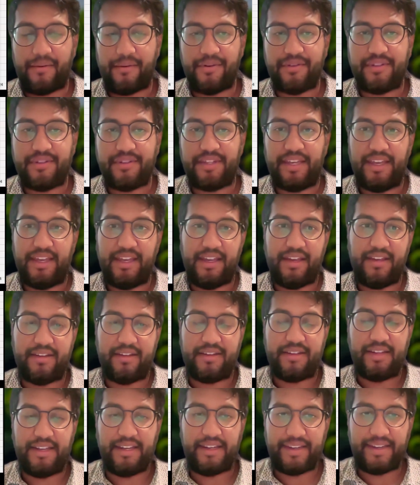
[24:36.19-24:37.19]
hours
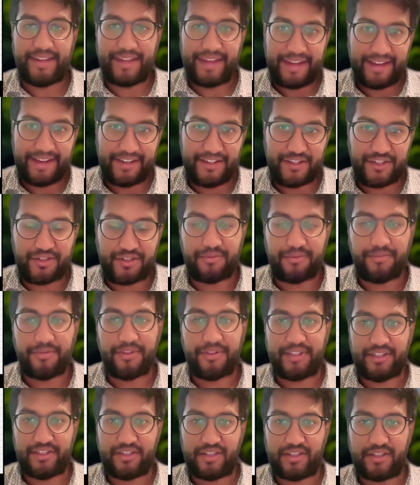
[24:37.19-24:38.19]
and engage
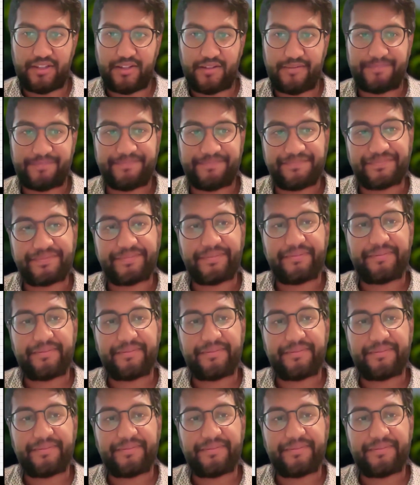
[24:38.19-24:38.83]
with each other.